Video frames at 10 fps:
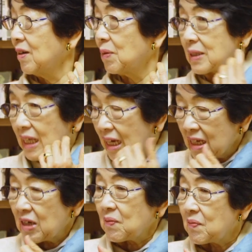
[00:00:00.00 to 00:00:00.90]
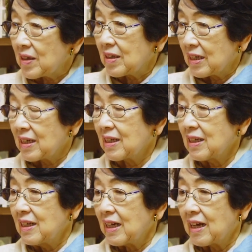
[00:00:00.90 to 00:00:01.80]
What I have been
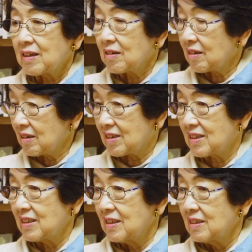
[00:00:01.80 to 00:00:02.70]
in, and it's